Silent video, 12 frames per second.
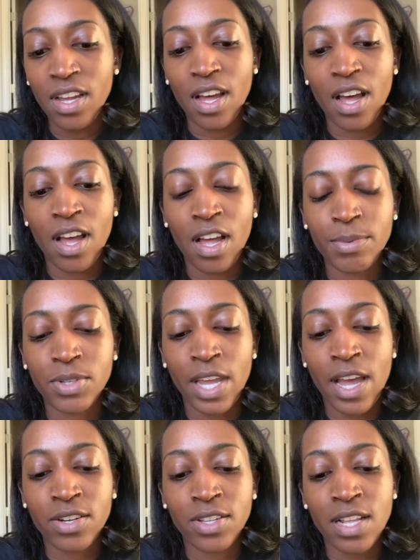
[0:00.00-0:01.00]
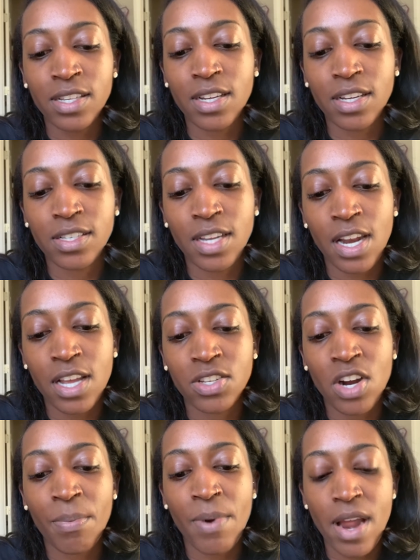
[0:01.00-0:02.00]
So yeah, 2016 I
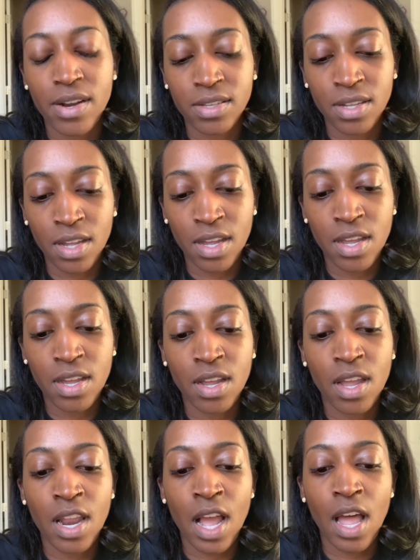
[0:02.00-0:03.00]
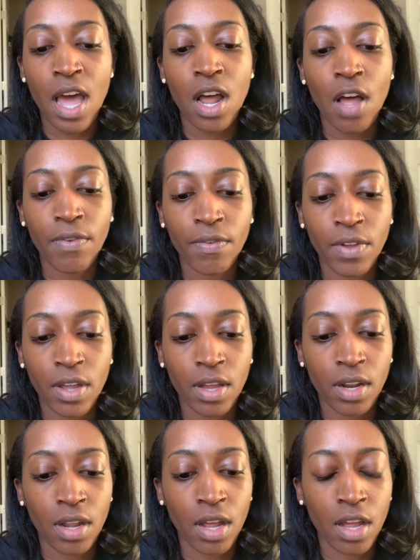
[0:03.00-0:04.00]
started practicing it, and I got off of it.
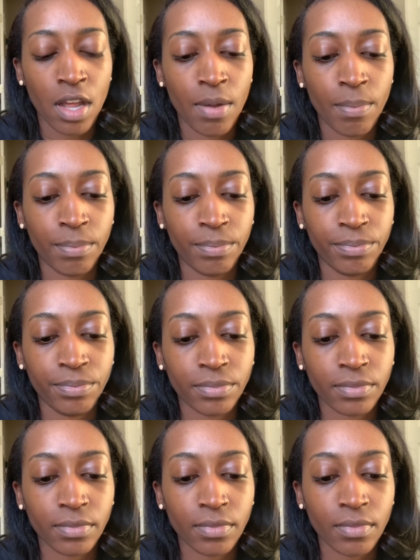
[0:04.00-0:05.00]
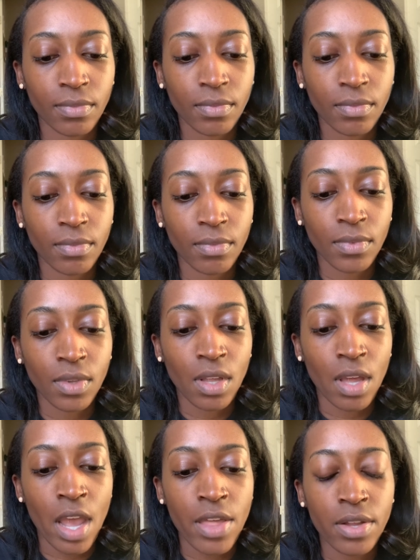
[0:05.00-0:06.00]
And
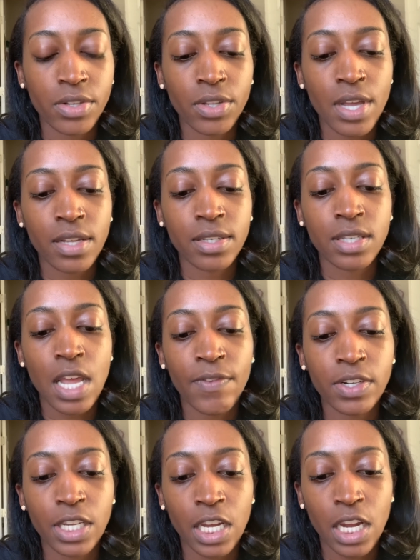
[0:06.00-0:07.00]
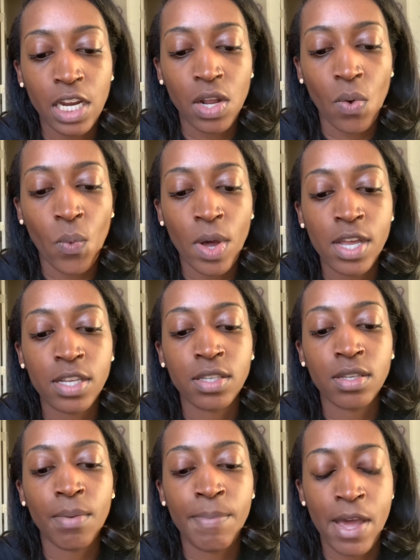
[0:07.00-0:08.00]
then 2017
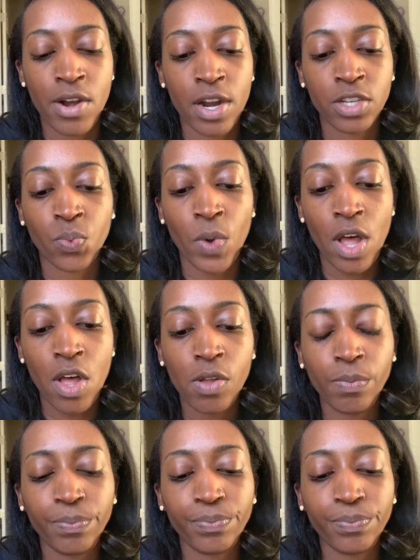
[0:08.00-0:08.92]
was better as well.